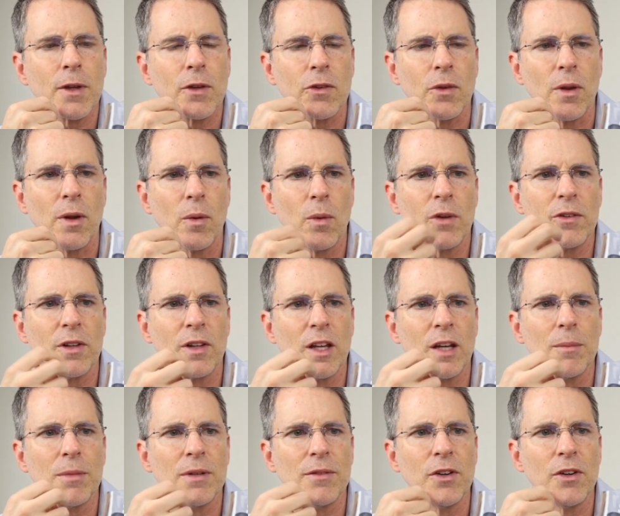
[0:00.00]
So there was a
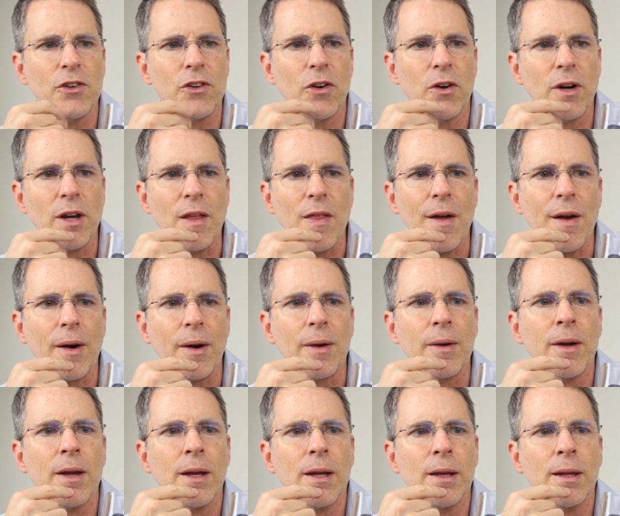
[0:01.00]
little bit of a journey
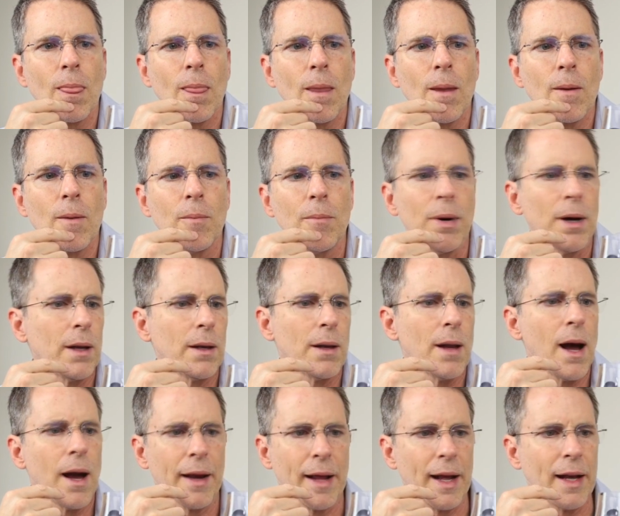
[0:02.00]
there, but
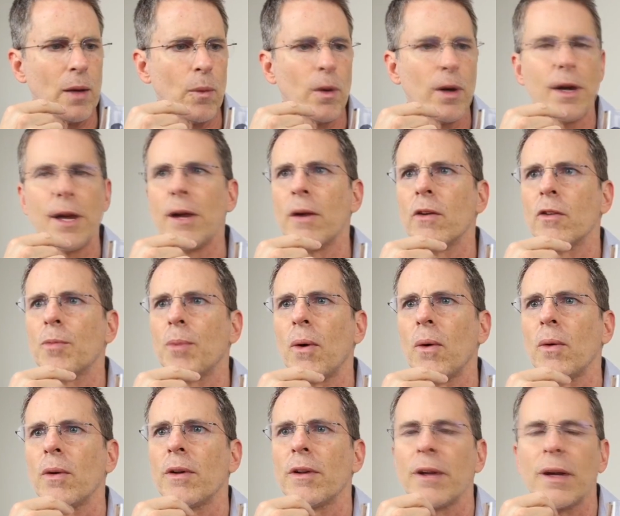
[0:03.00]
not anywhere near as
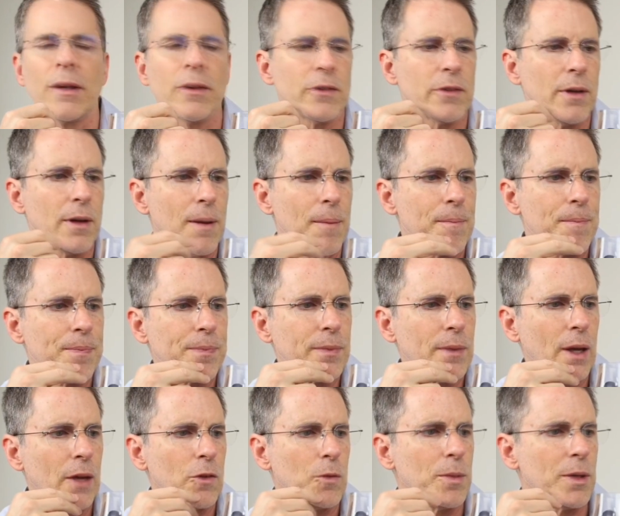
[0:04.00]
potent
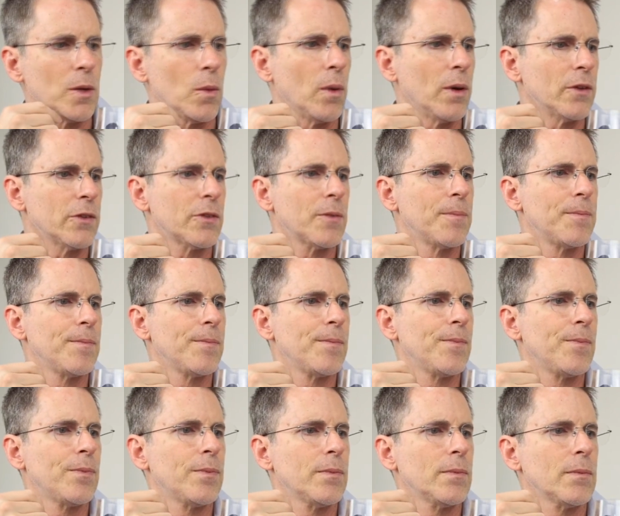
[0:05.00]
as B was.
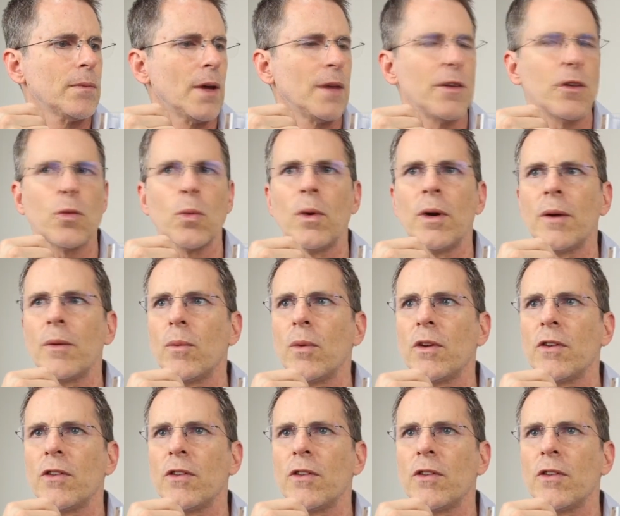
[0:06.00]
And this one was